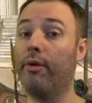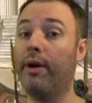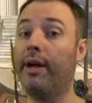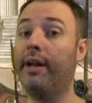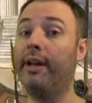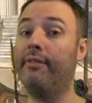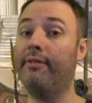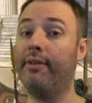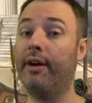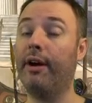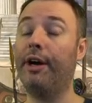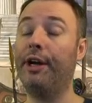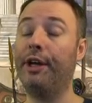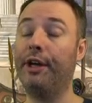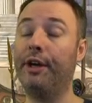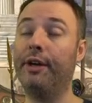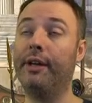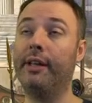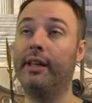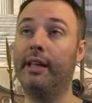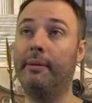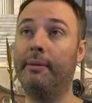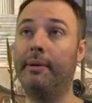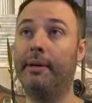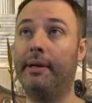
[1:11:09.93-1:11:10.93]
Already very
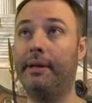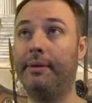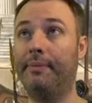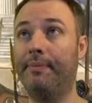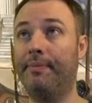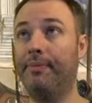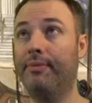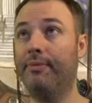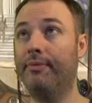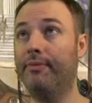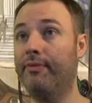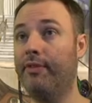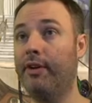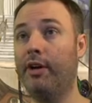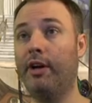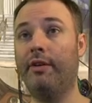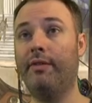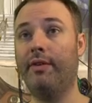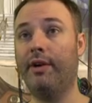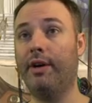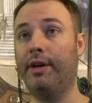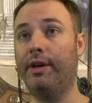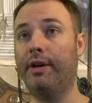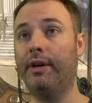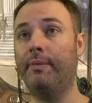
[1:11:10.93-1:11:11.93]
good and limited.
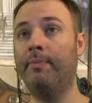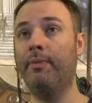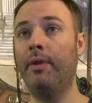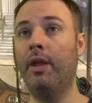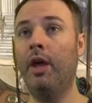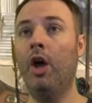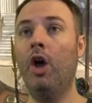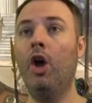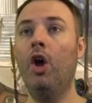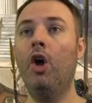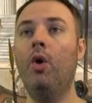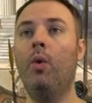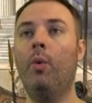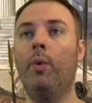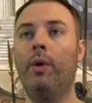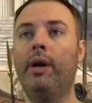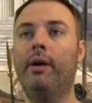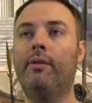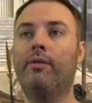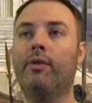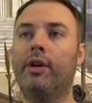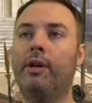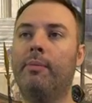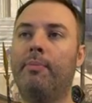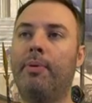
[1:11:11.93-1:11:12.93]
Very, very good.
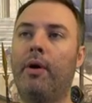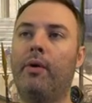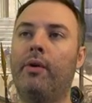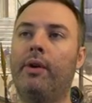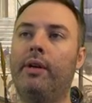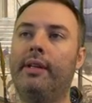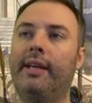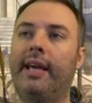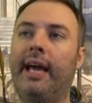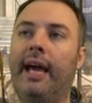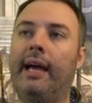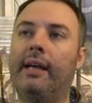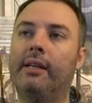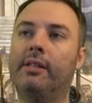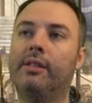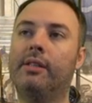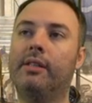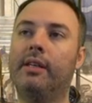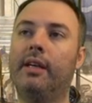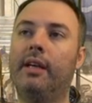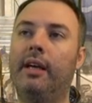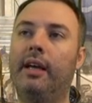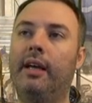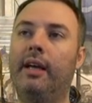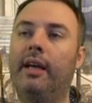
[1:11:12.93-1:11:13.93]
Whenever an opponent
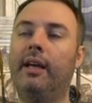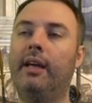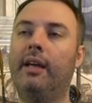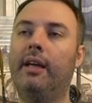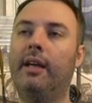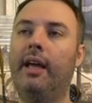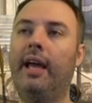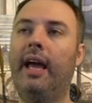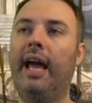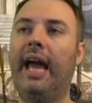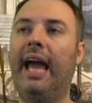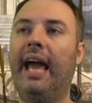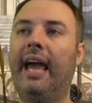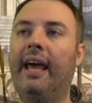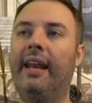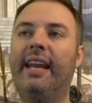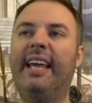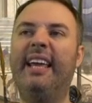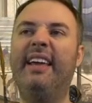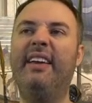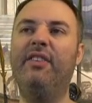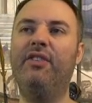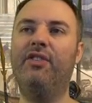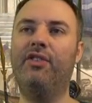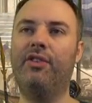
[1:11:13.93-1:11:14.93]
casts
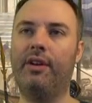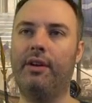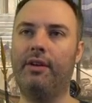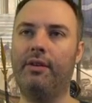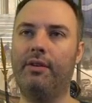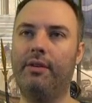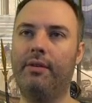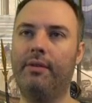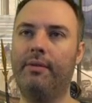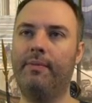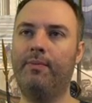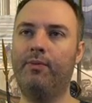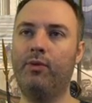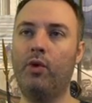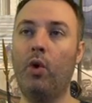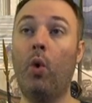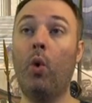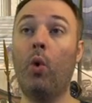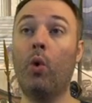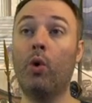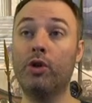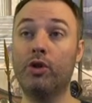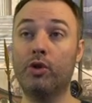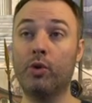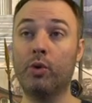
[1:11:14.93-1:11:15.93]
an instant
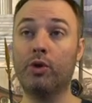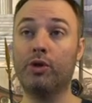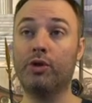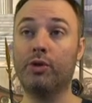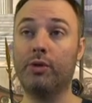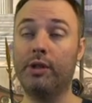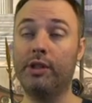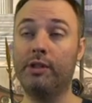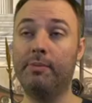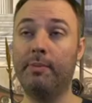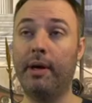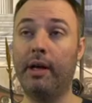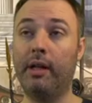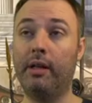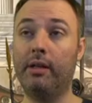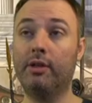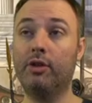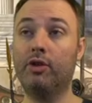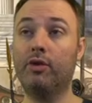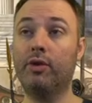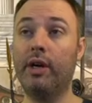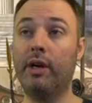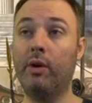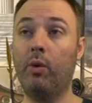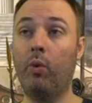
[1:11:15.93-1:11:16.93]
or sorcery
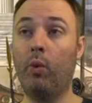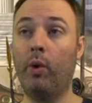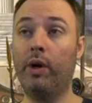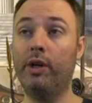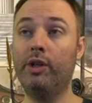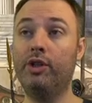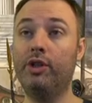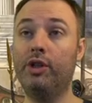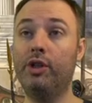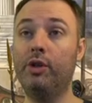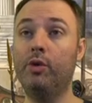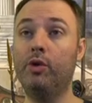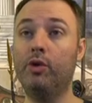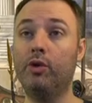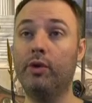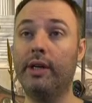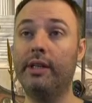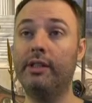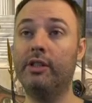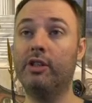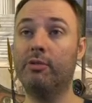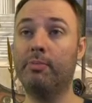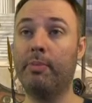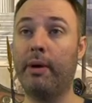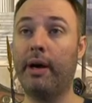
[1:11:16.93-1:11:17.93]
spell, create a one two
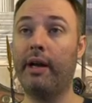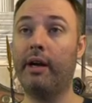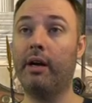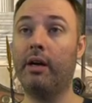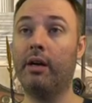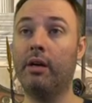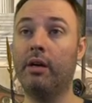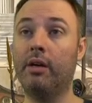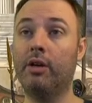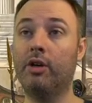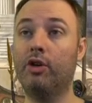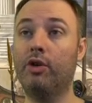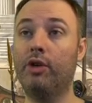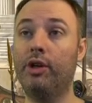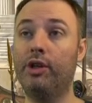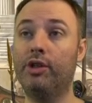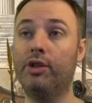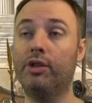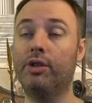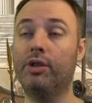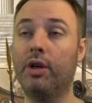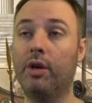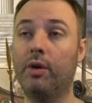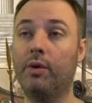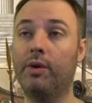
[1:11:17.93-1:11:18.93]
green spider
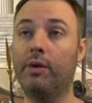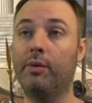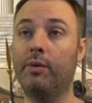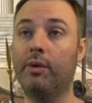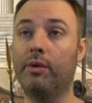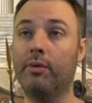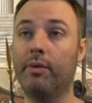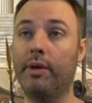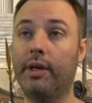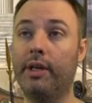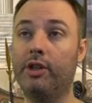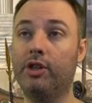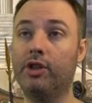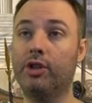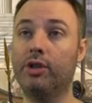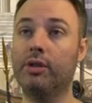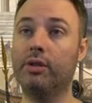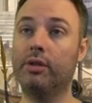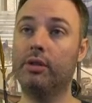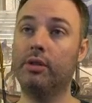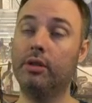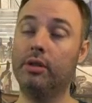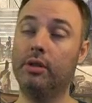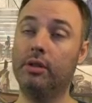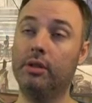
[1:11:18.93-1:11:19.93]
creature token with
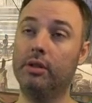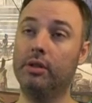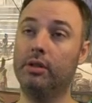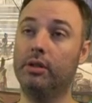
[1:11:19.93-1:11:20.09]
reach.